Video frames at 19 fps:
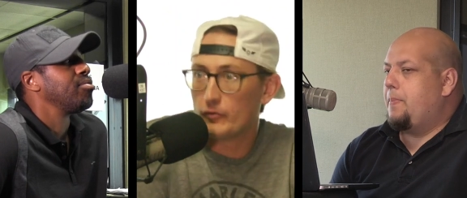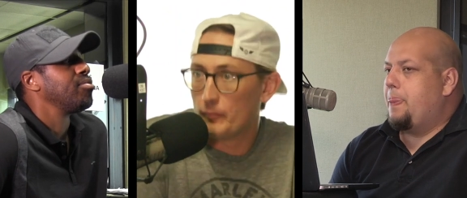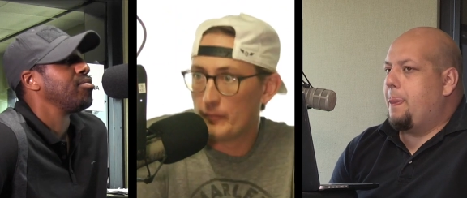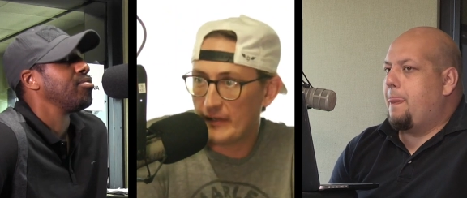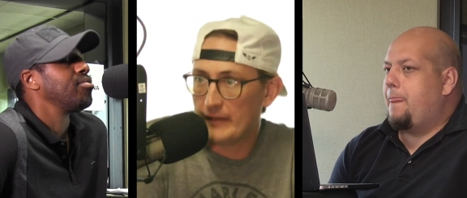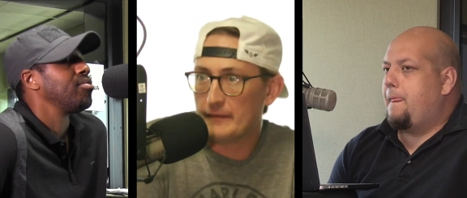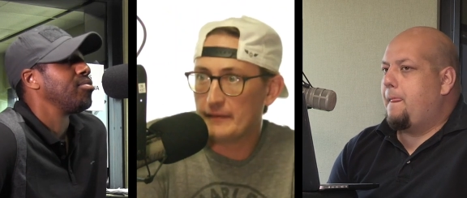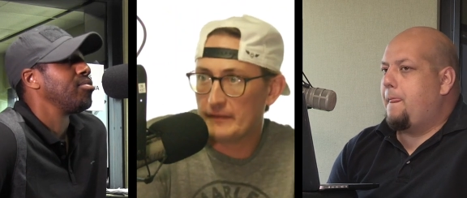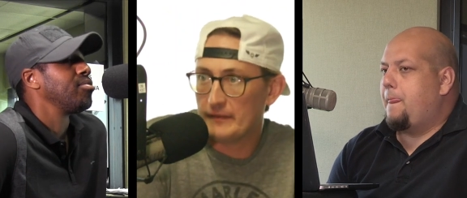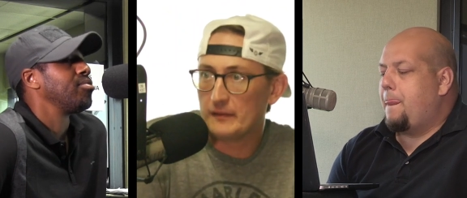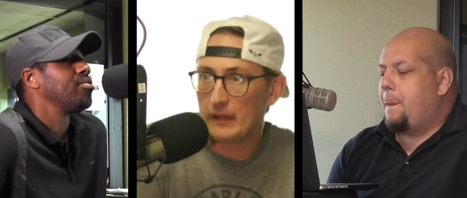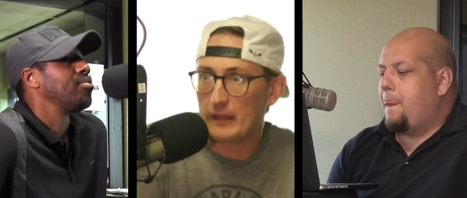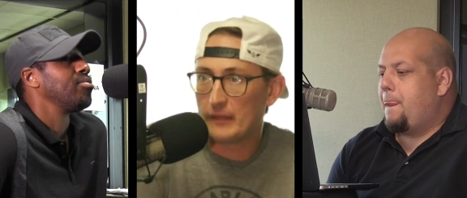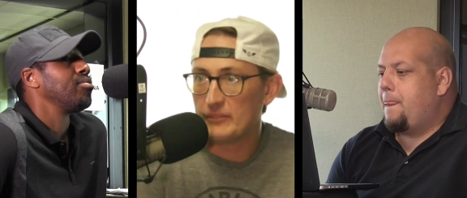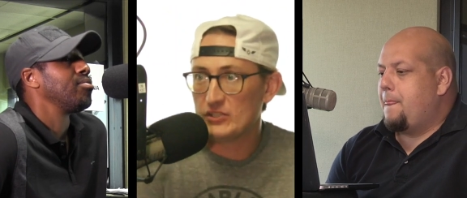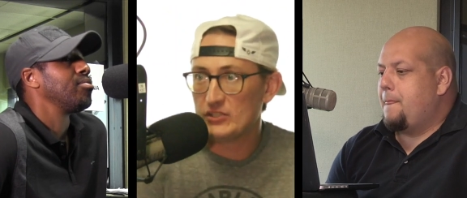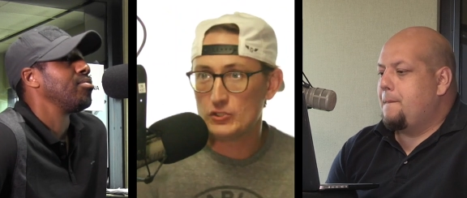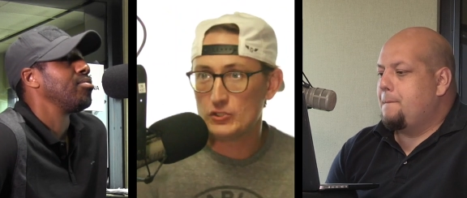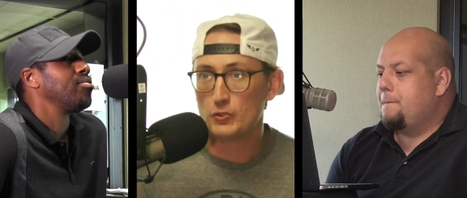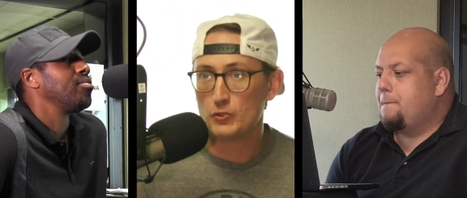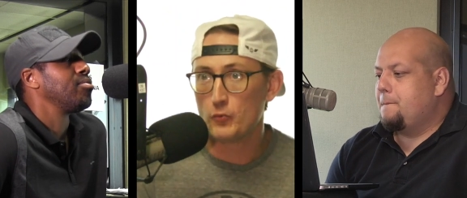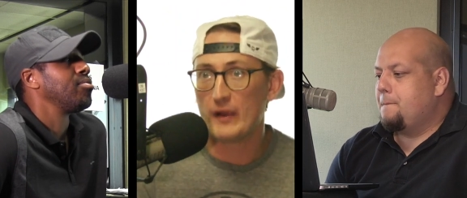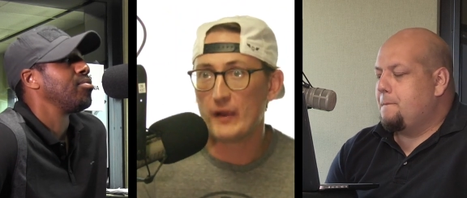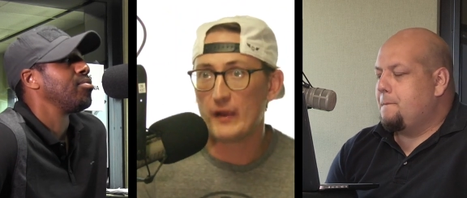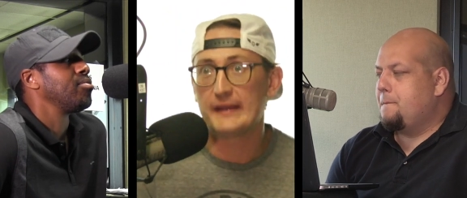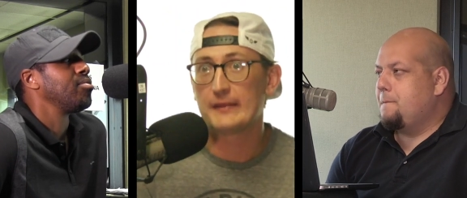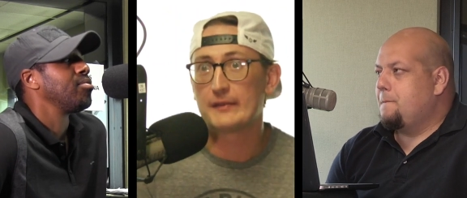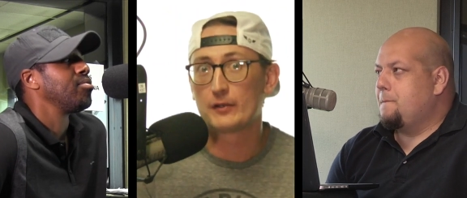Speaker 1: And I mean, you
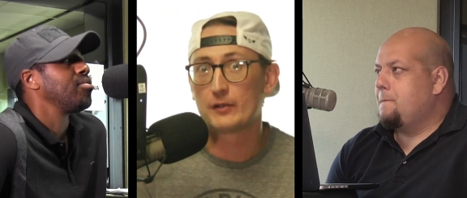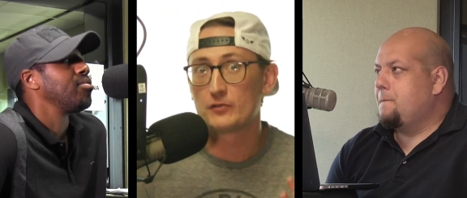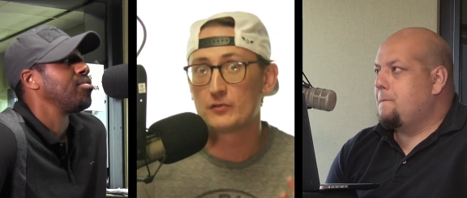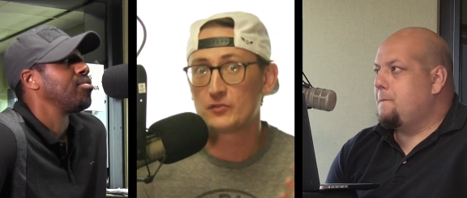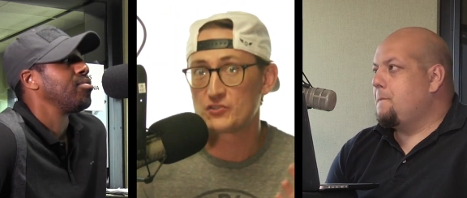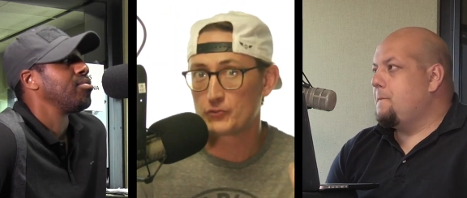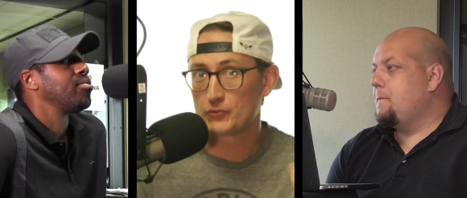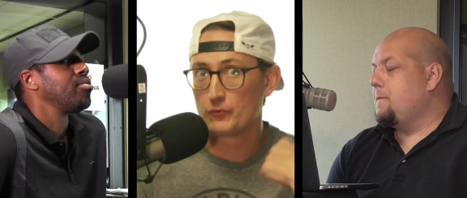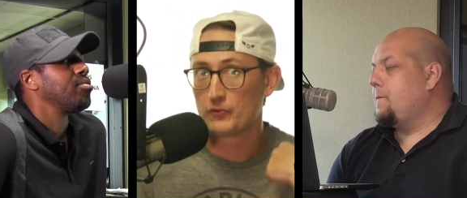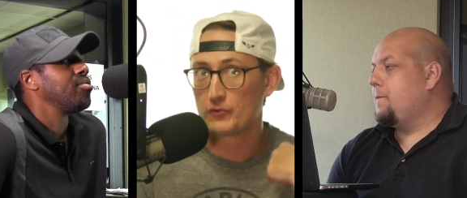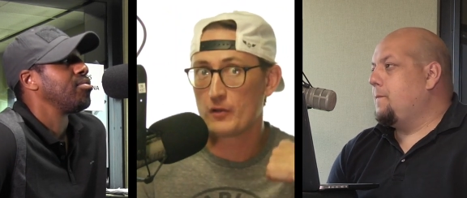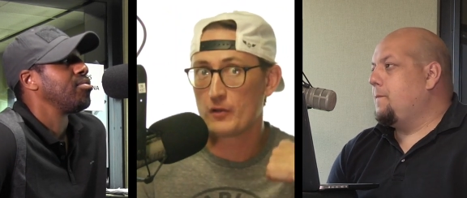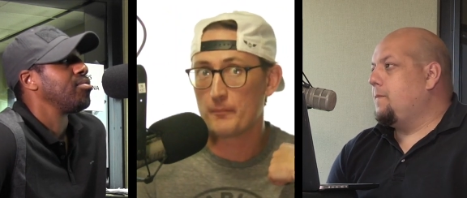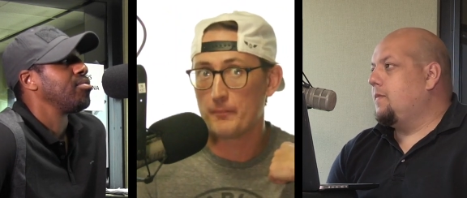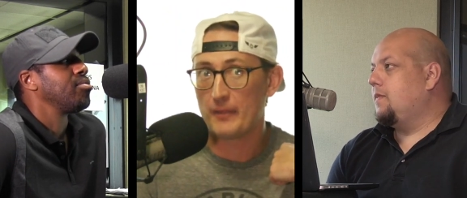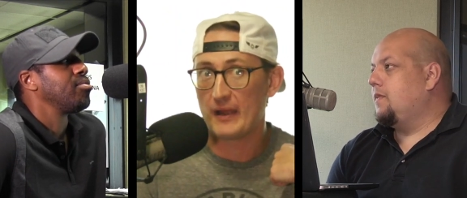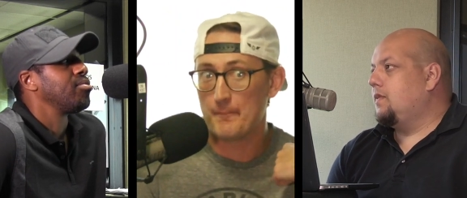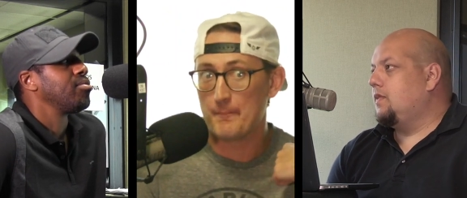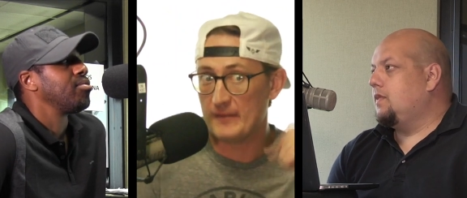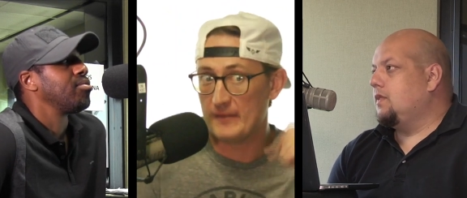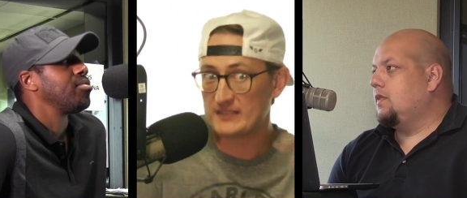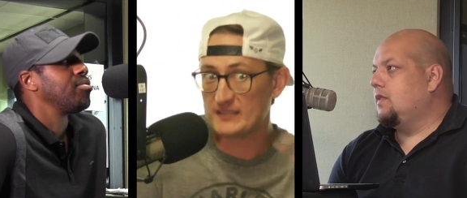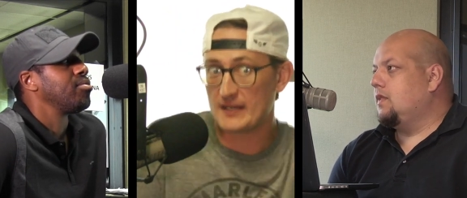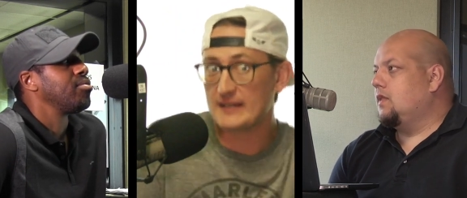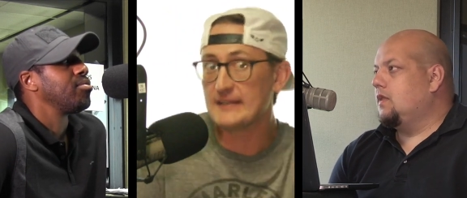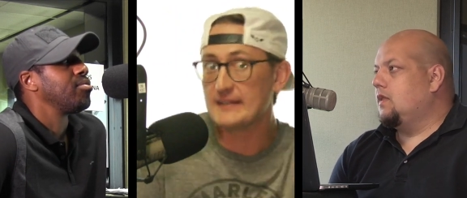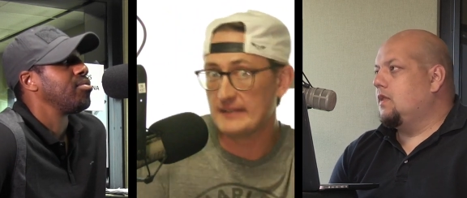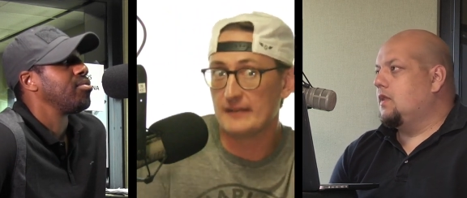either screwed up by
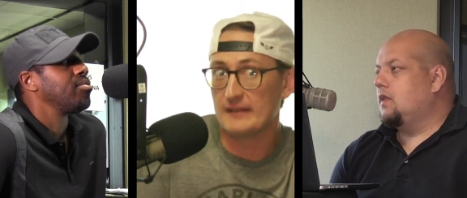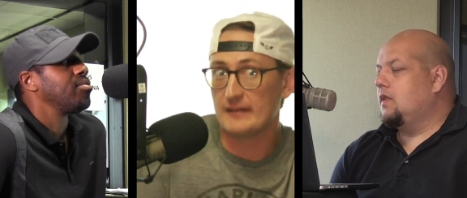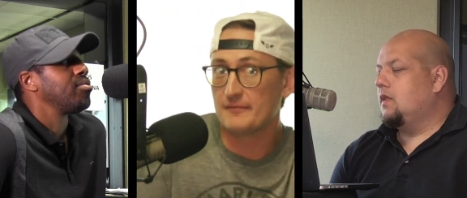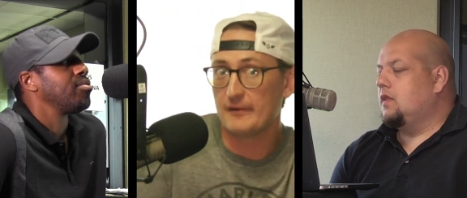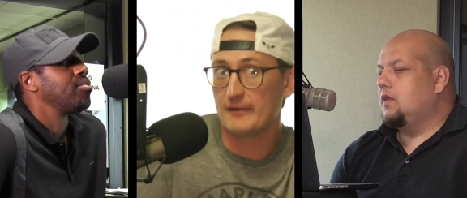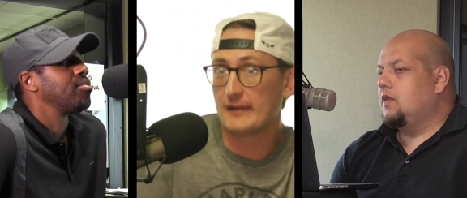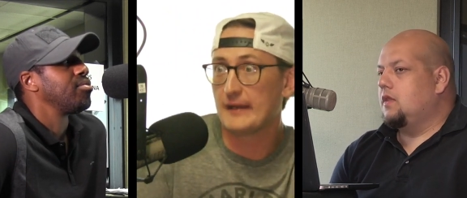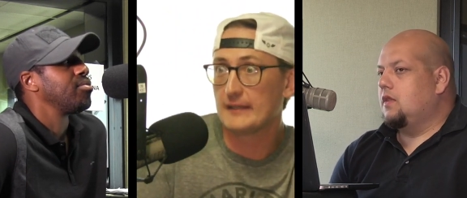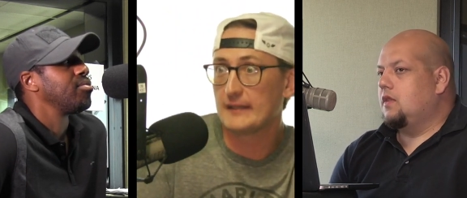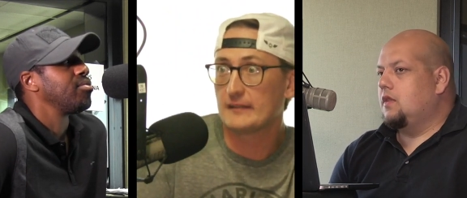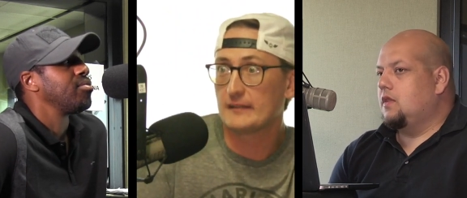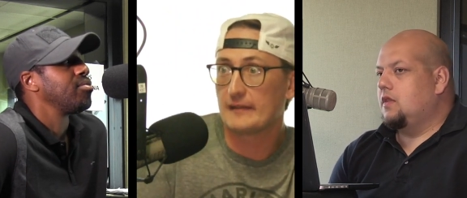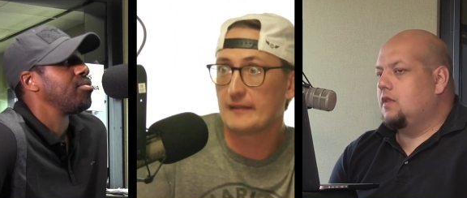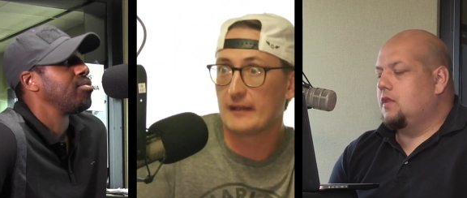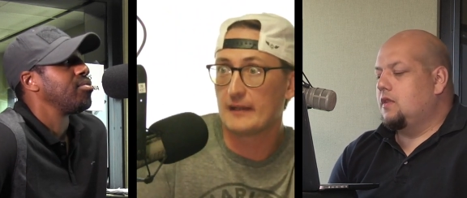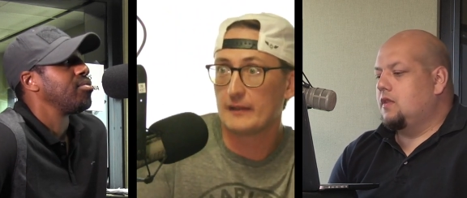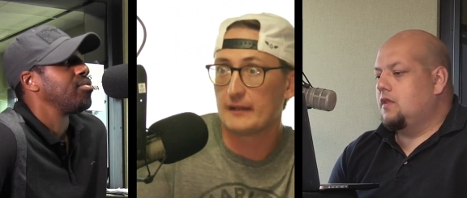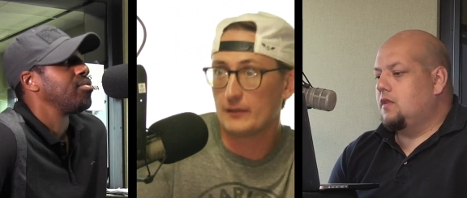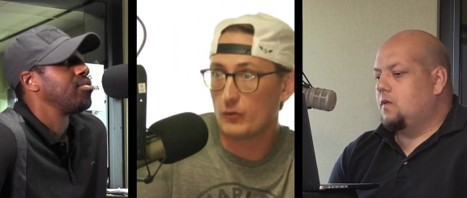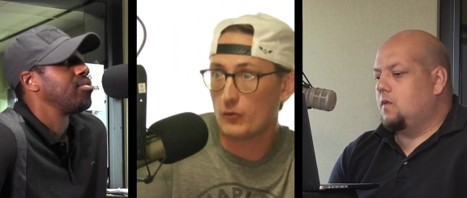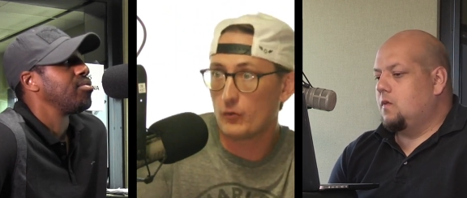misidentifying the talent,